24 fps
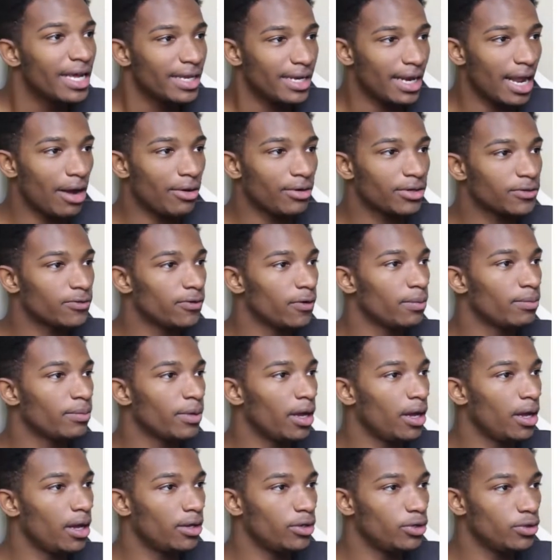Now it's from
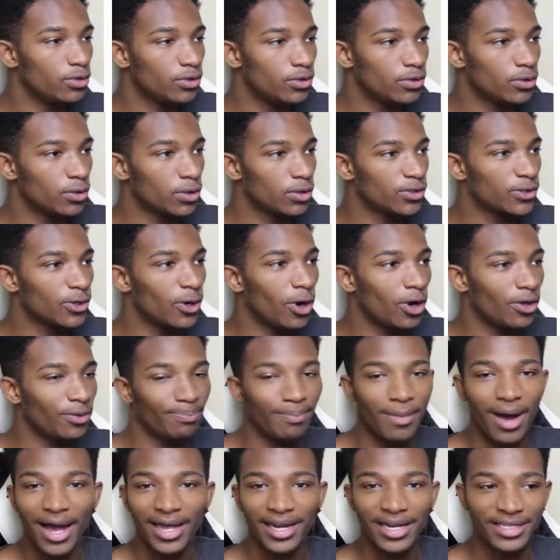a news source called
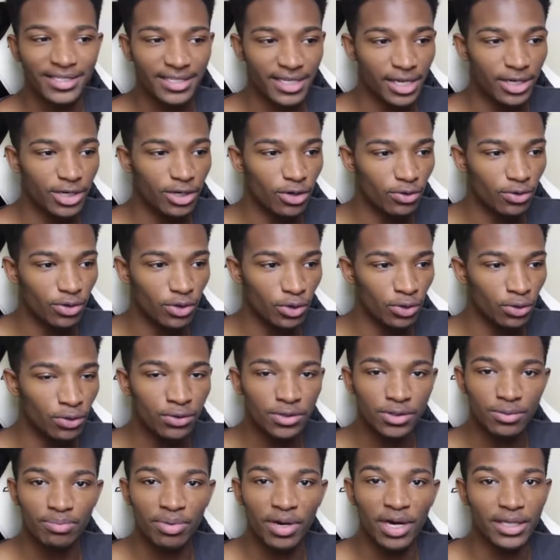My Nintendo
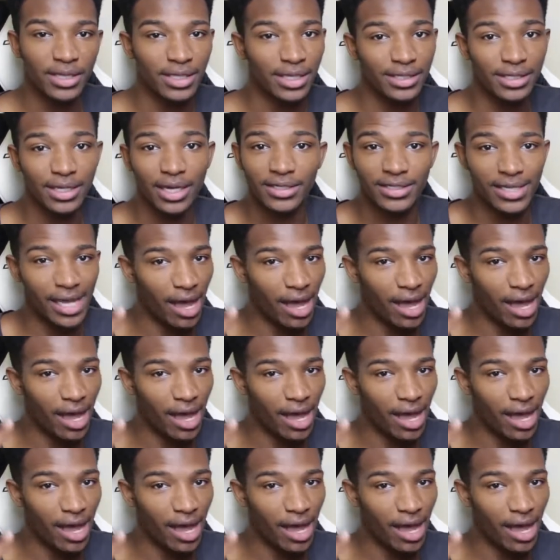News but it does